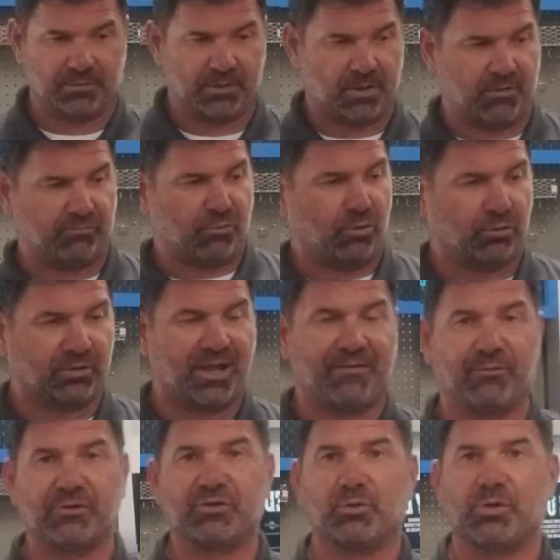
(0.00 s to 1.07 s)
a roller
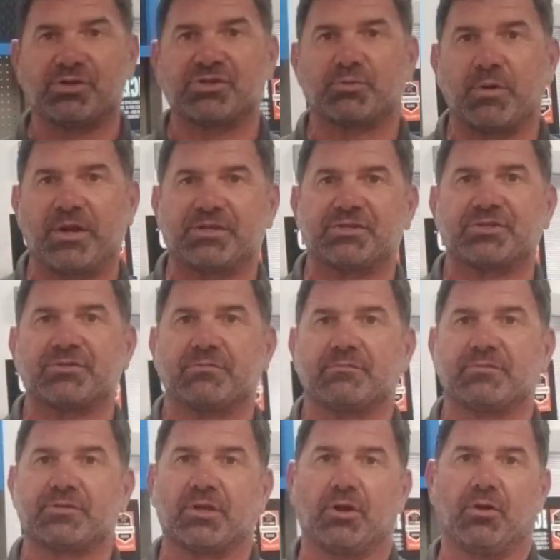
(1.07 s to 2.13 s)
lever door switch
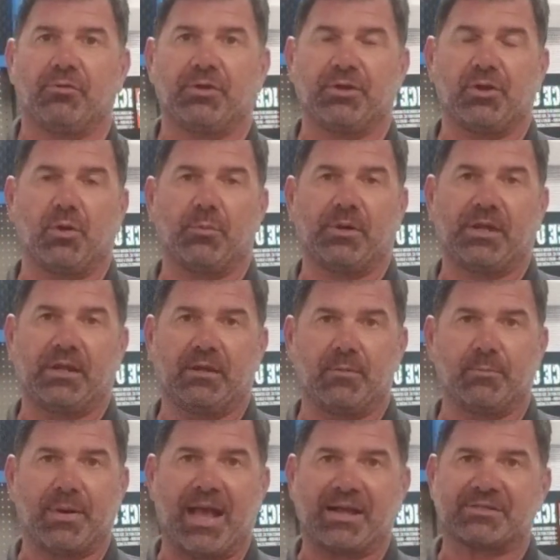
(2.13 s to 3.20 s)
so that nobody
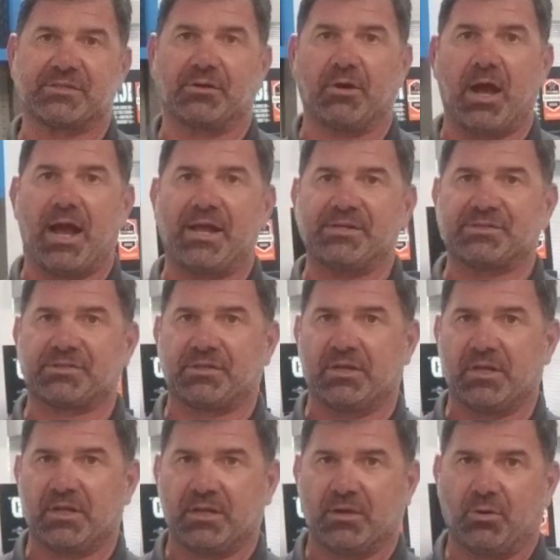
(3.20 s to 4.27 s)
impacts their eyes
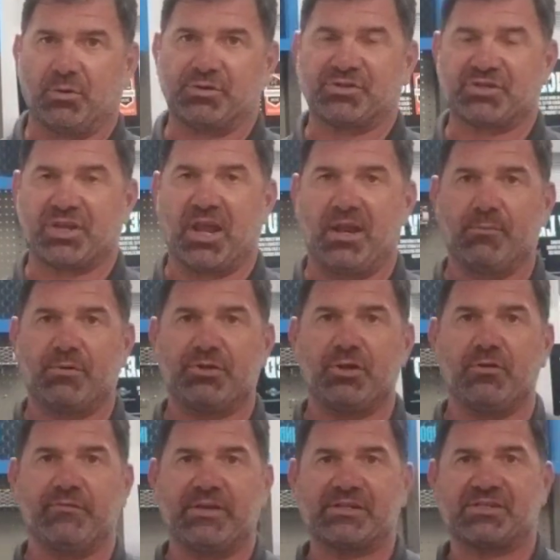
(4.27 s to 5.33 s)
or skin with
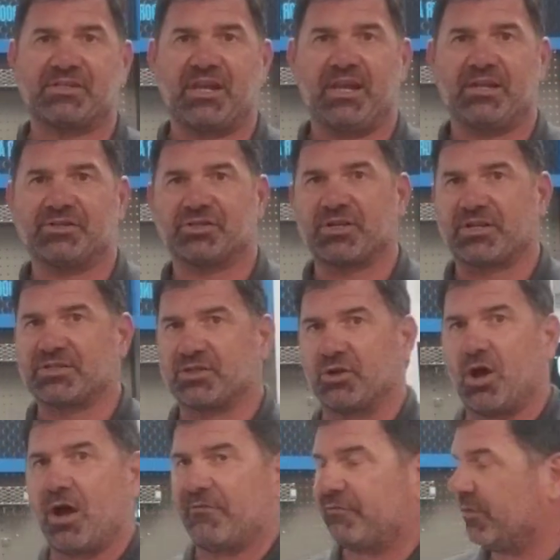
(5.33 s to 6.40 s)
UVC. It shuts it off